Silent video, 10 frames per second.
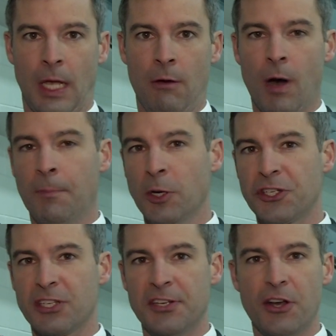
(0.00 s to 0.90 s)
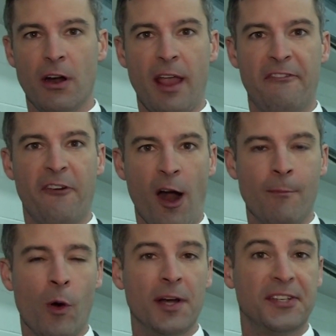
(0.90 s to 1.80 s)
While Buch has endured a far
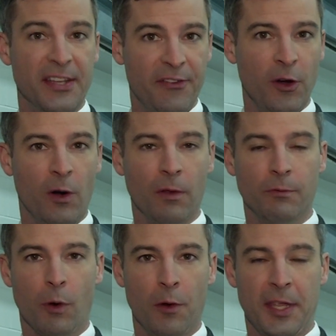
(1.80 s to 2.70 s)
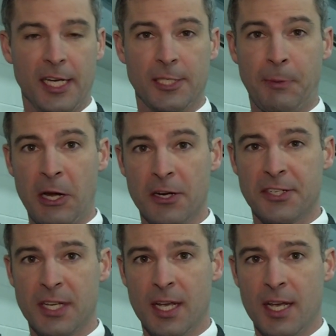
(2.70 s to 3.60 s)
more difficult road than his
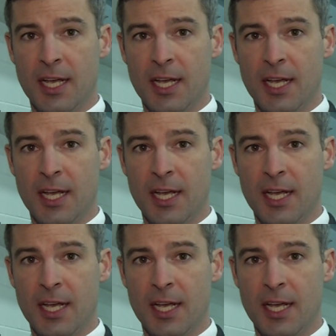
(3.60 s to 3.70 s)
peers,